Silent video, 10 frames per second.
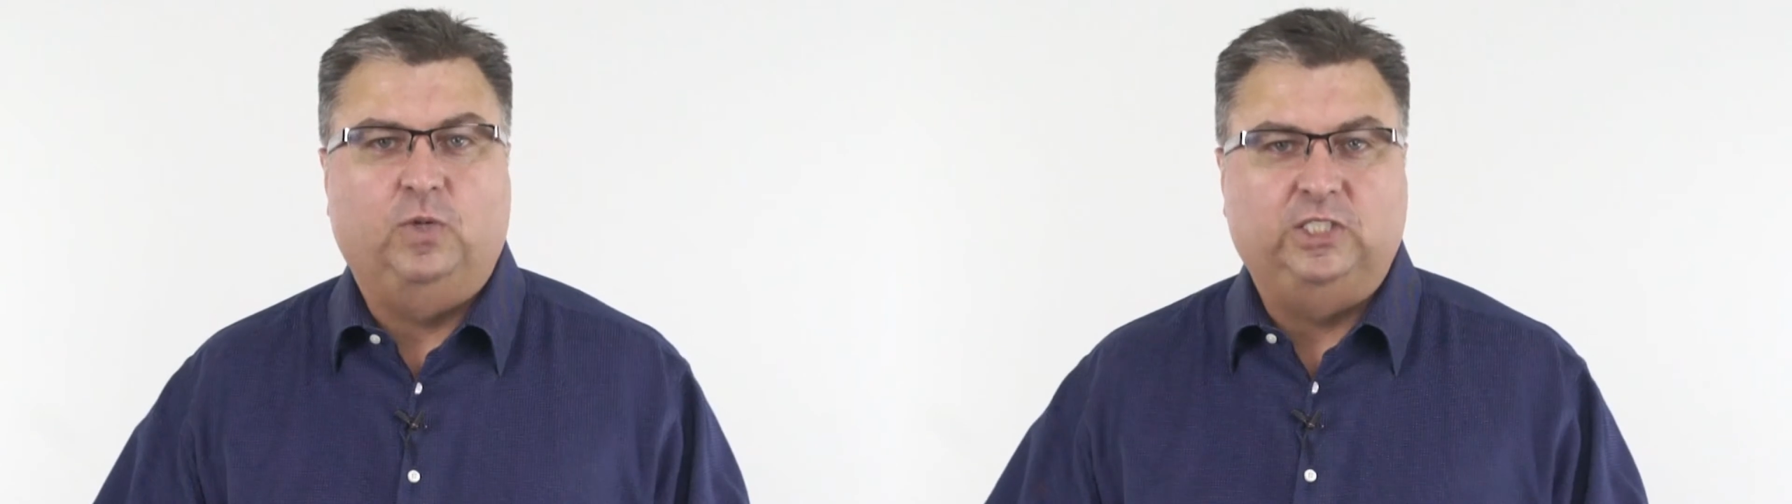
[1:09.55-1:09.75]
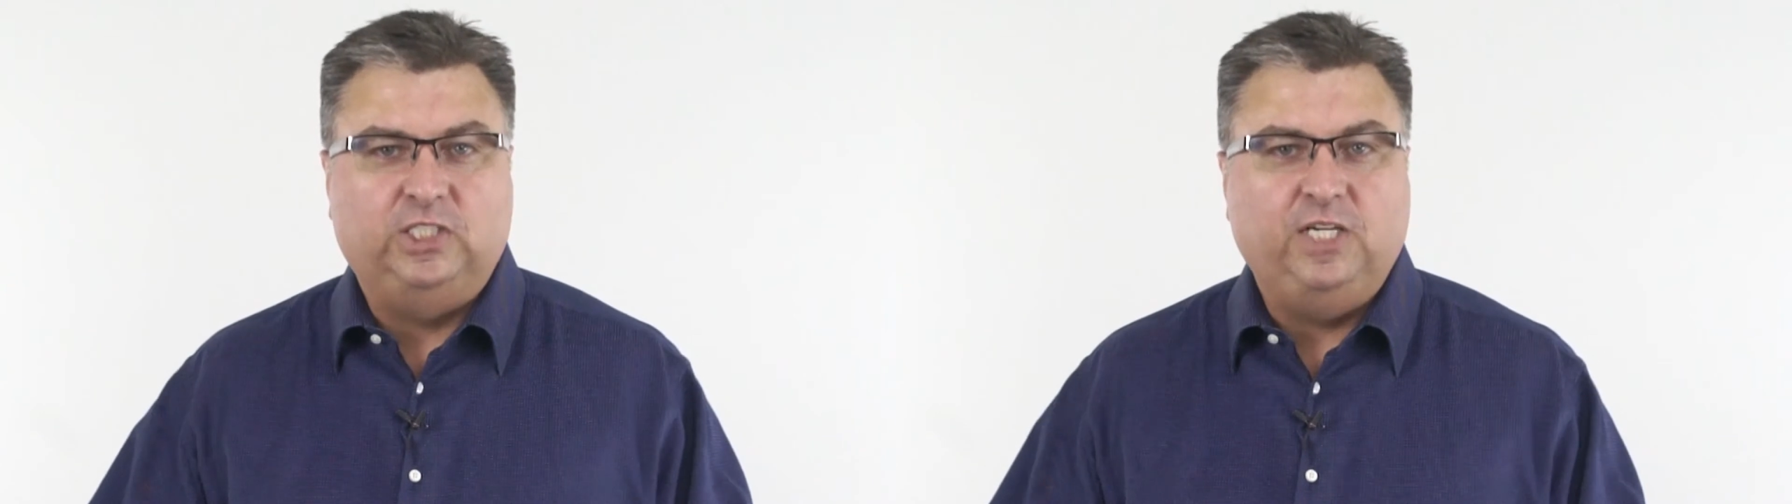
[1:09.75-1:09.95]

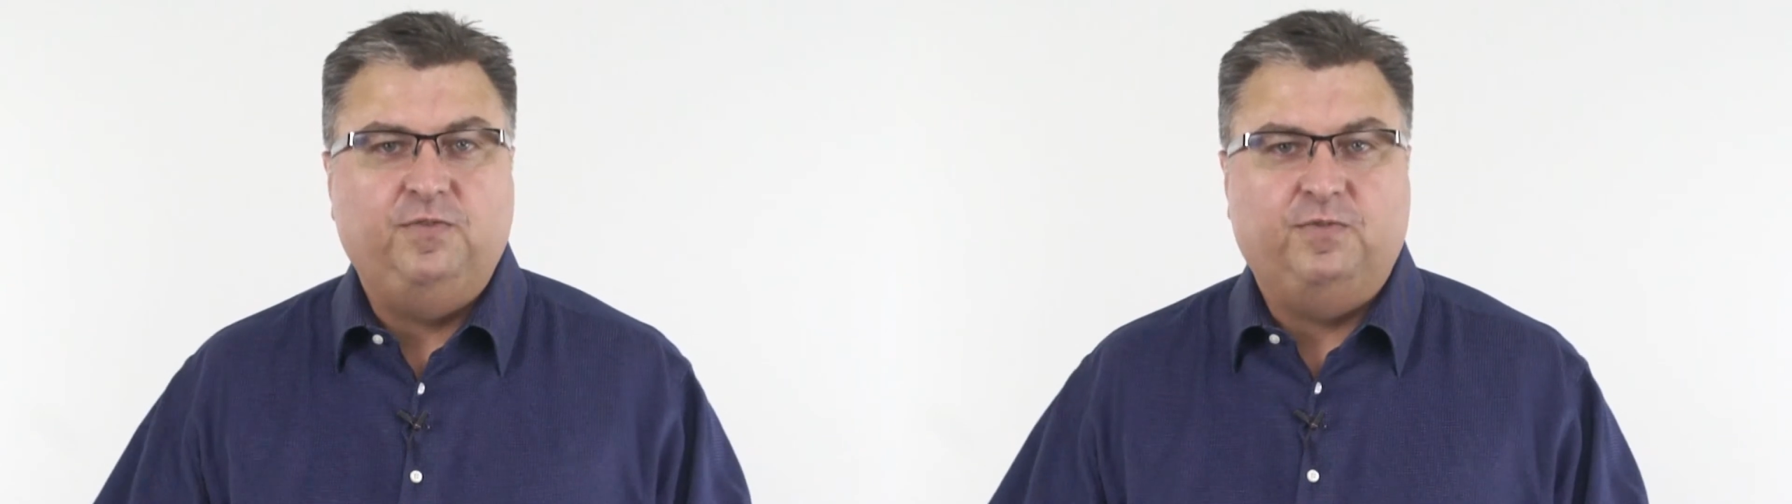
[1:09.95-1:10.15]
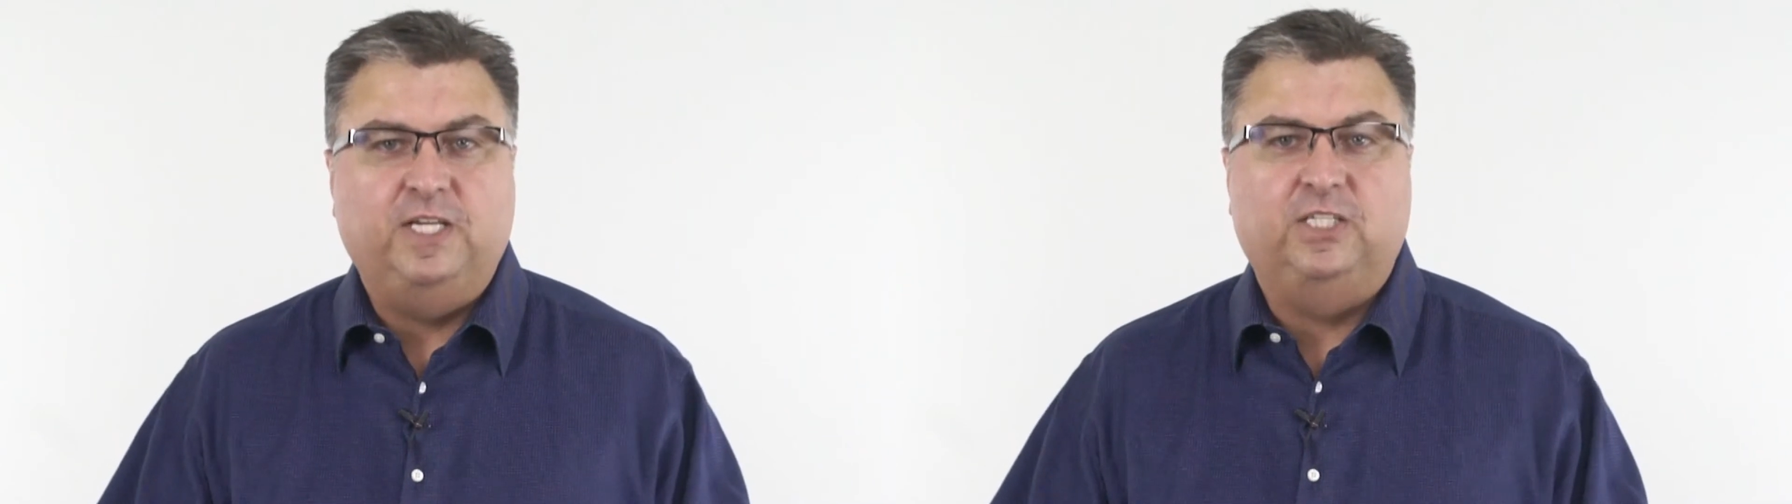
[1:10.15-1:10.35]
when she
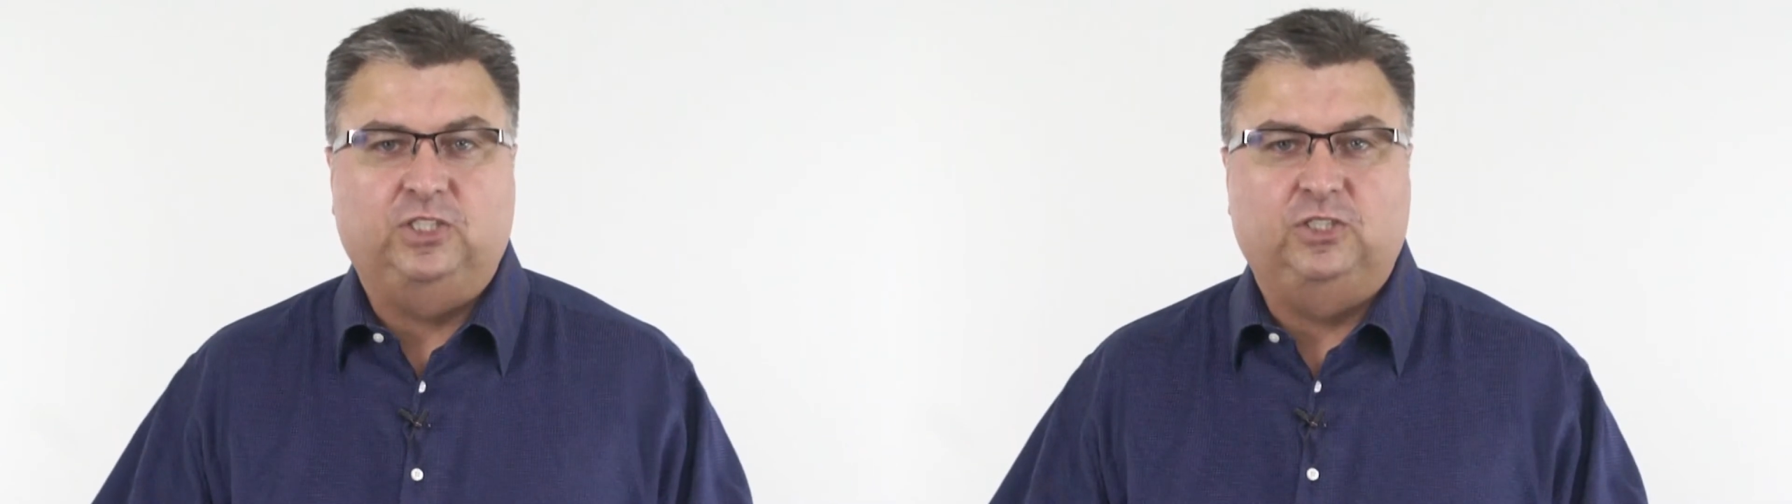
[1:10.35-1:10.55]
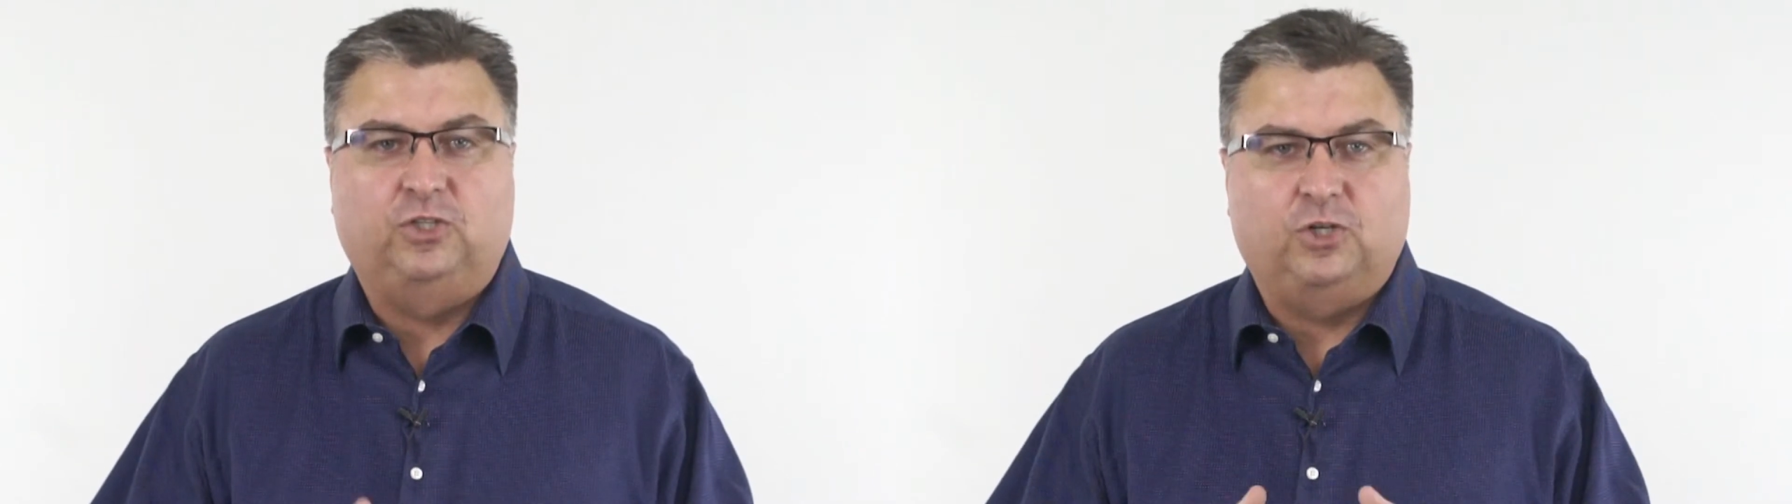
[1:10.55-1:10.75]
finishes